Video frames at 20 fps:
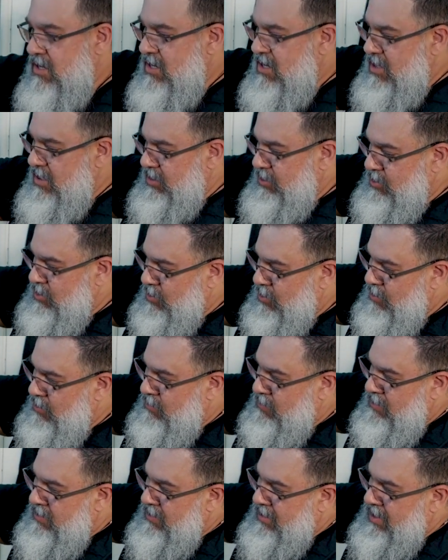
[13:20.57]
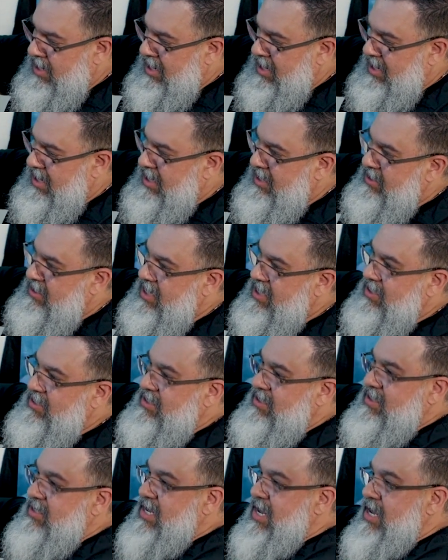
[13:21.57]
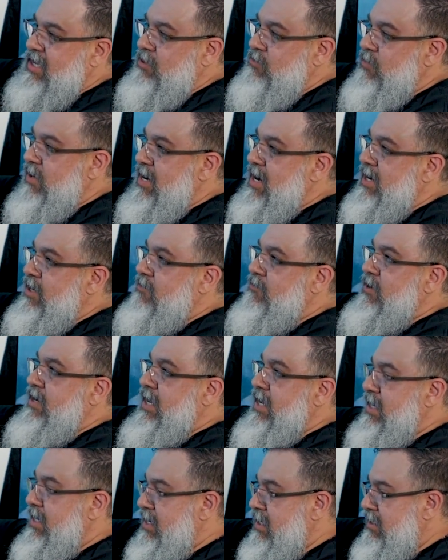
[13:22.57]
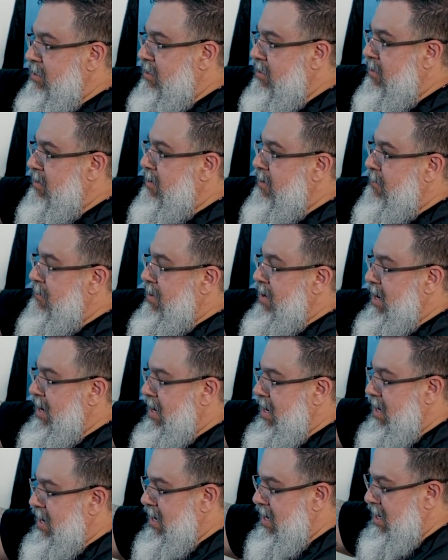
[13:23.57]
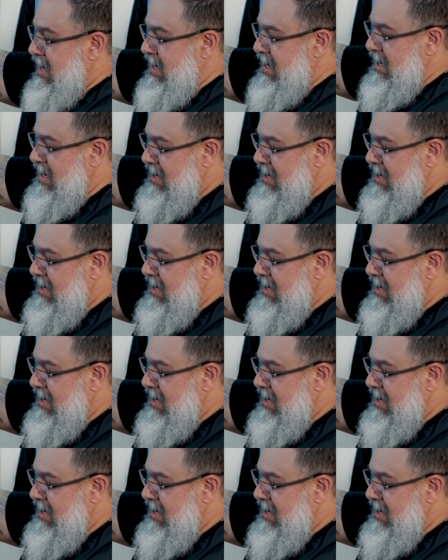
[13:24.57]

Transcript: So in this case, when I created this